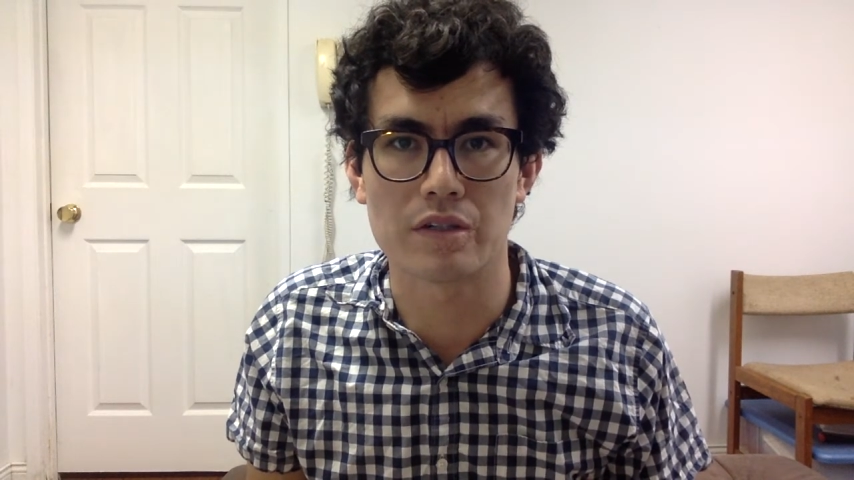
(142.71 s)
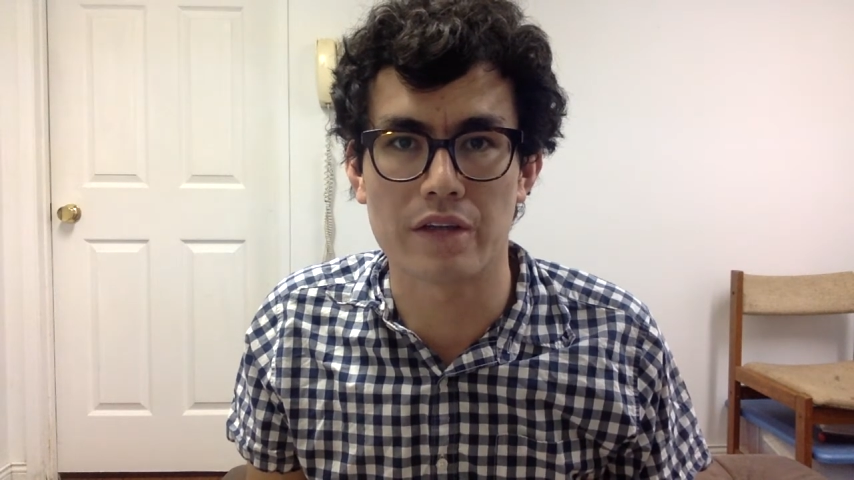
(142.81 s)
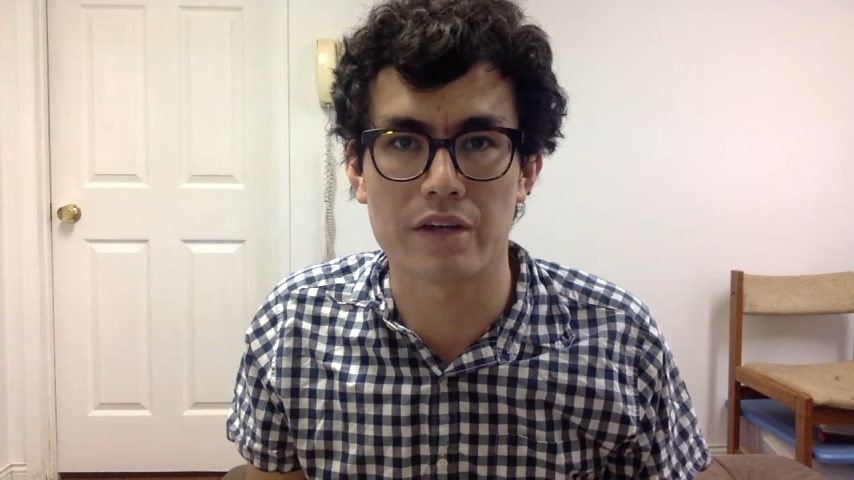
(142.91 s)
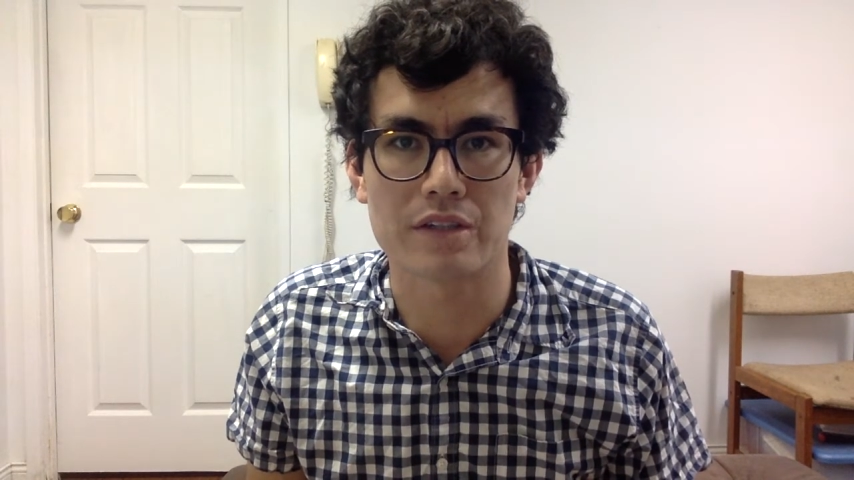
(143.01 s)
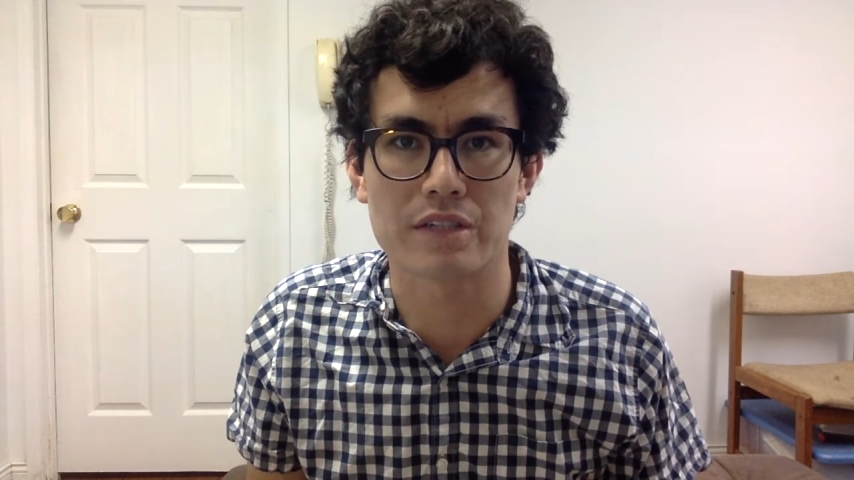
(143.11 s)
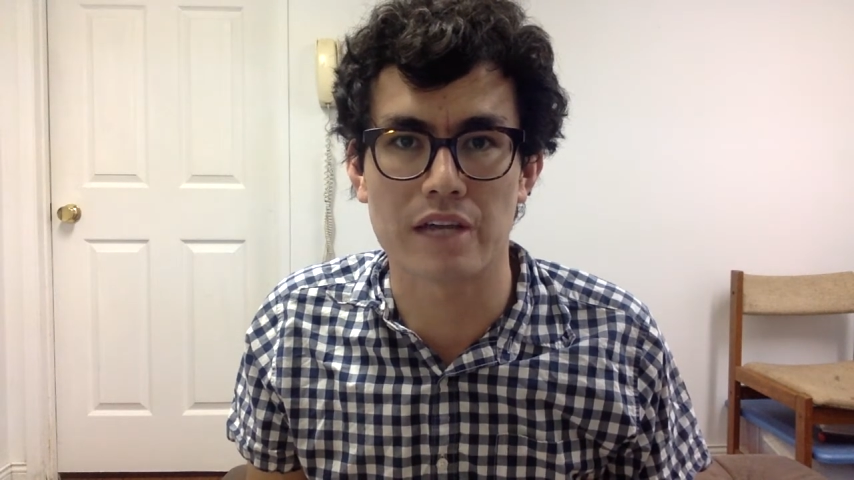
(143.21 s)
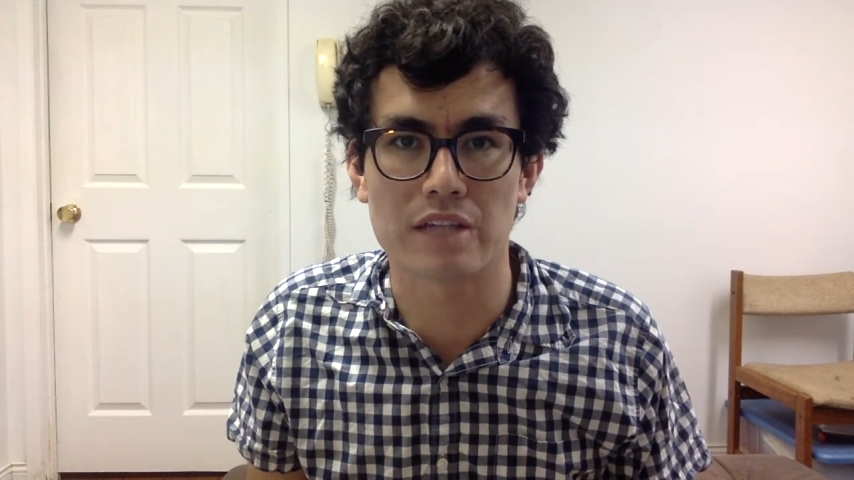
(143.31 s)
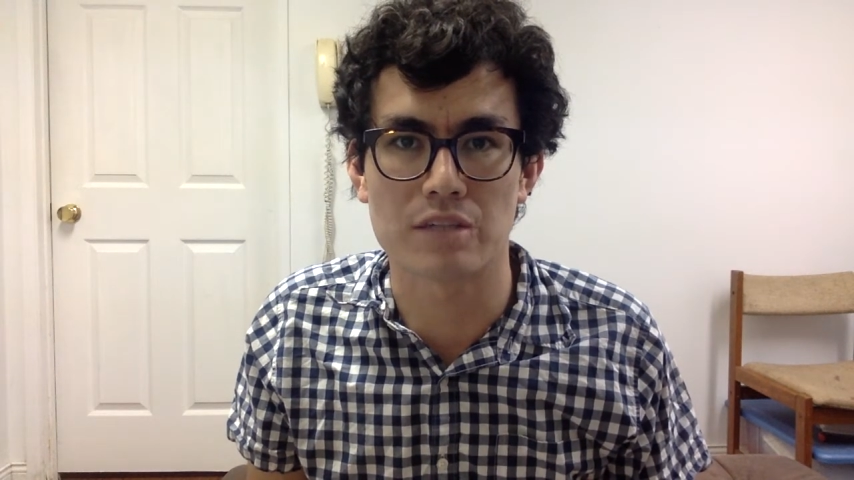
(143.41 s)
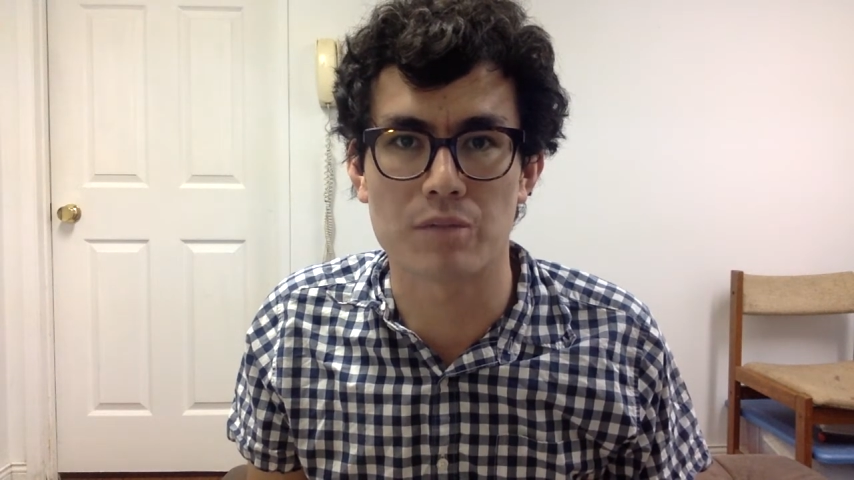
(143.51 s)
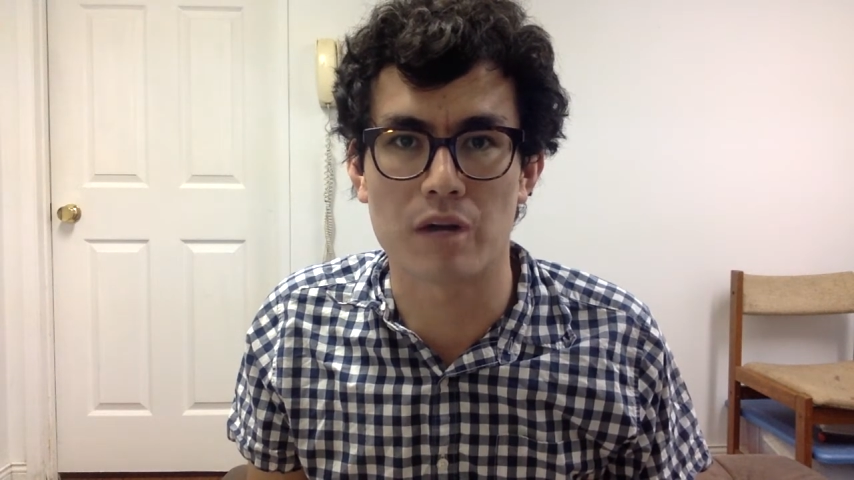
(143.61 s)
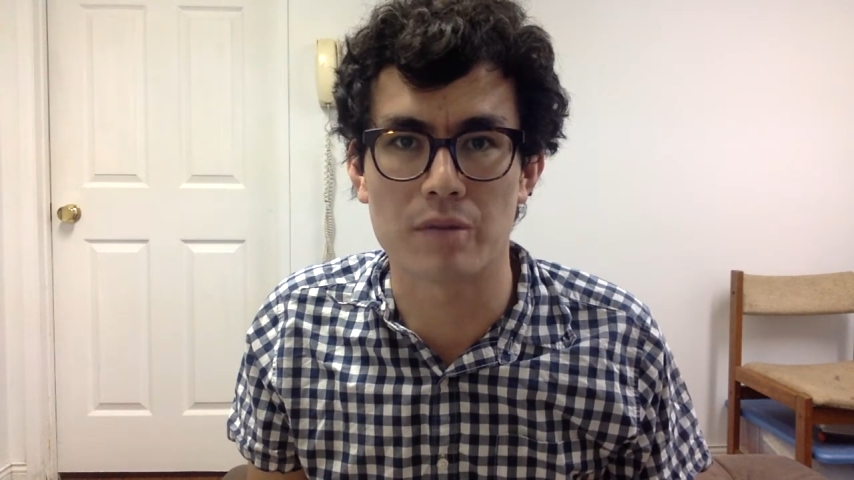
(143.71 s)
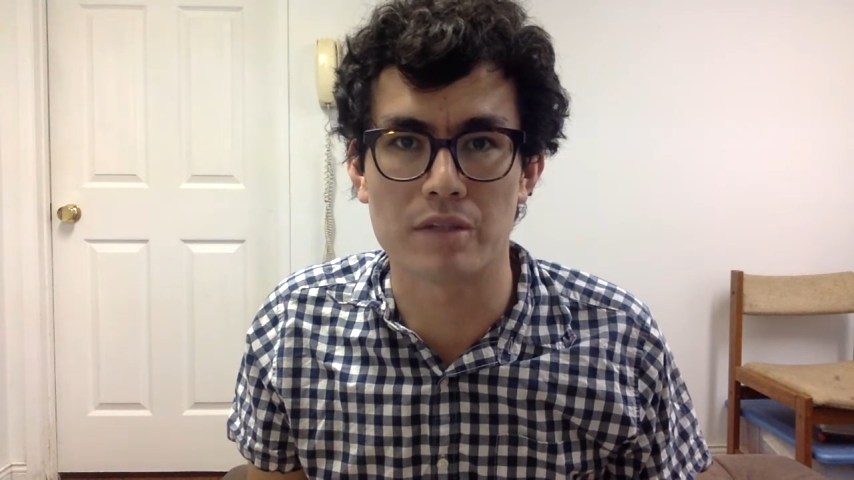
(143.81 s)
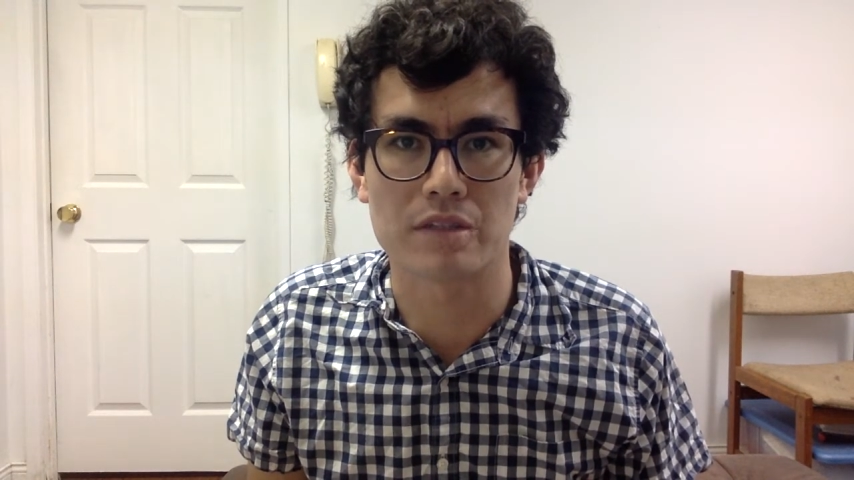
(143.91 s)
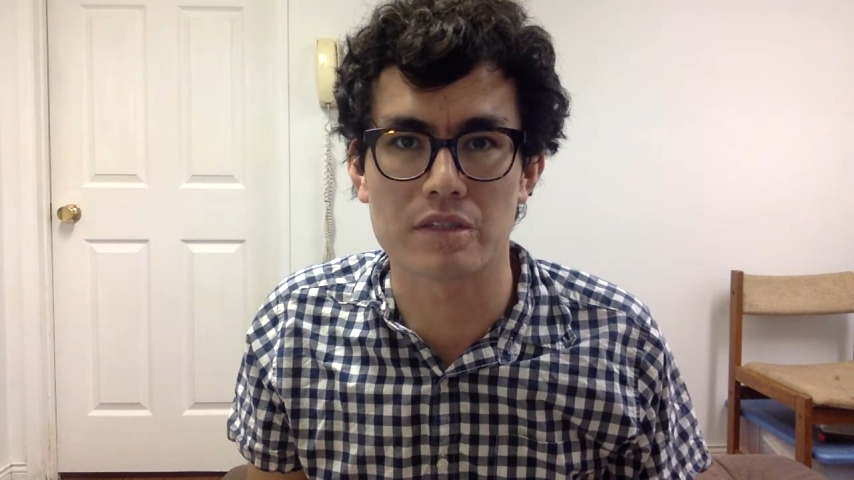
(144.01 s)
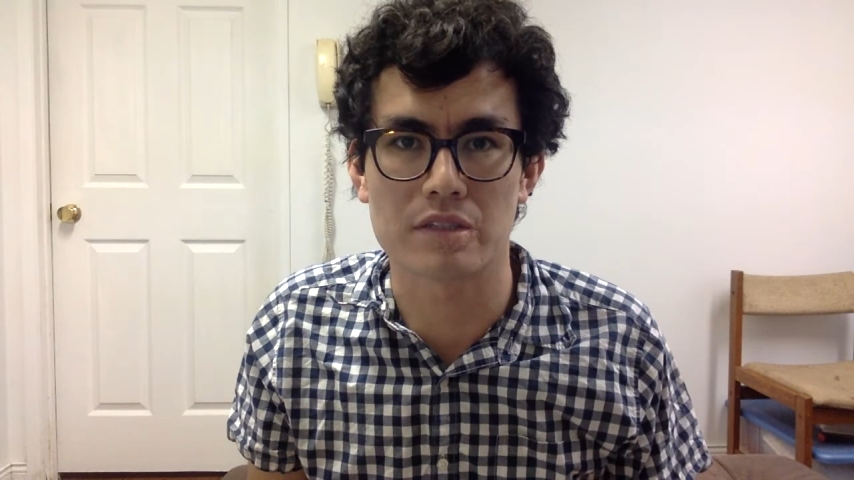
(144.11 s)
their science
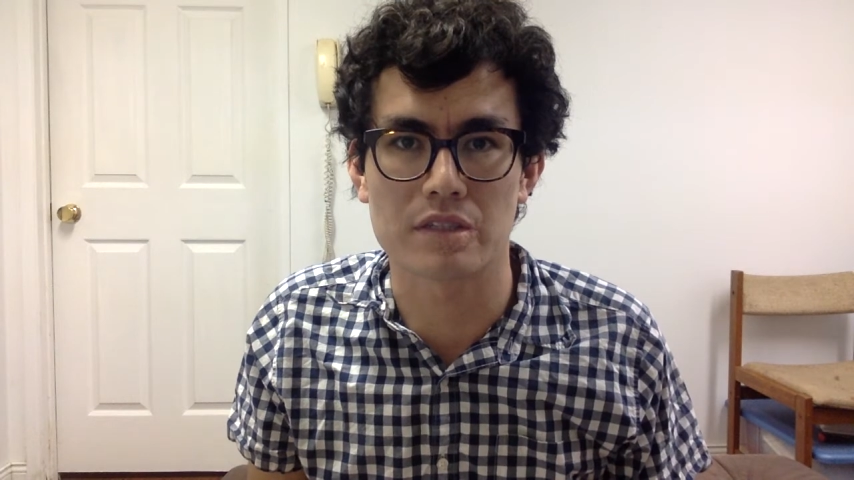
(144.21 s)
departments,